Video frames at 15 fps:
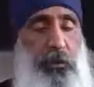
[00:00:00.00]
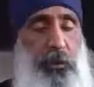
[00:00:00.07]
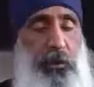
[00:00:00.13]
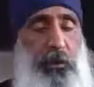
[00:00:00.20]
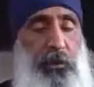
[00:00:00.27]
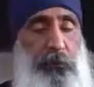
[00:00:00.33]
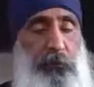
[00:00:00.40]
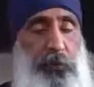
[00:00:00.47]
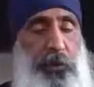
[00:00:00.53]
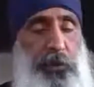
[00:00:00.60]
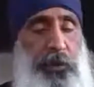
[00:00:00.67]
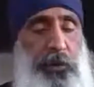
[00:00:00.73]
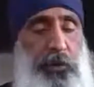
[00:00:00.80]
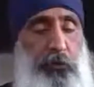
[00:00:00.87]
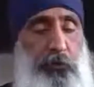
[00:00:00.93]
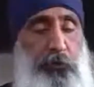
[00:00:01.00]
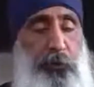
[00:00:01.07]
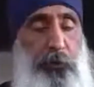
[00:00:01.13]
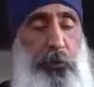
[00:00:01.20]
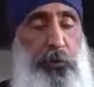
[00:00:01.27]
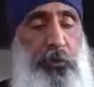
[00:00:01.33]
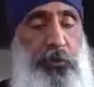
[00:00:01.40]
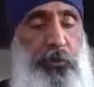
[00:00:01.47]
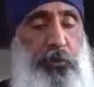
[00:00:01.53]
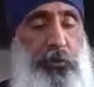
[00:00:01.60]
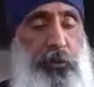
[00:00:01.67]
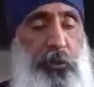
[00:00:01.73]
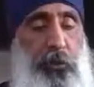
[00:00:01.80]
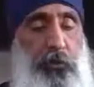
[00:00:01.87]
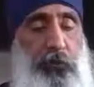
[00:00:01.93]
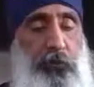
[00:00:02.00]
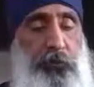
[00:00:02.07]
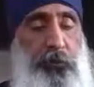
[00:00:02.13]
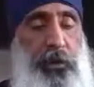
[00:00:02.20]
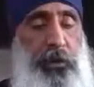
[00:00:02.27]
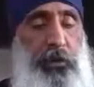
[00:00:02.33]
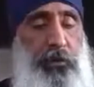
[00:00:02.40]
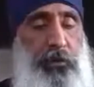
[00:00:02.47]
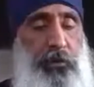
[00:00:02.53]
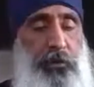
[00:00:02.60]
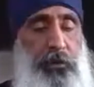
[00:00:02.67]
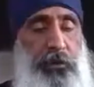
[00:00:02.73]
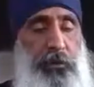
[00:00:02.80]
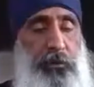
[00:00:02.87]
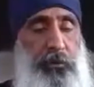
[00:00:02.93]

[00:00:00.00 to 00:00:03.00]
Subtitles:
And then bringing your focus to your fingers.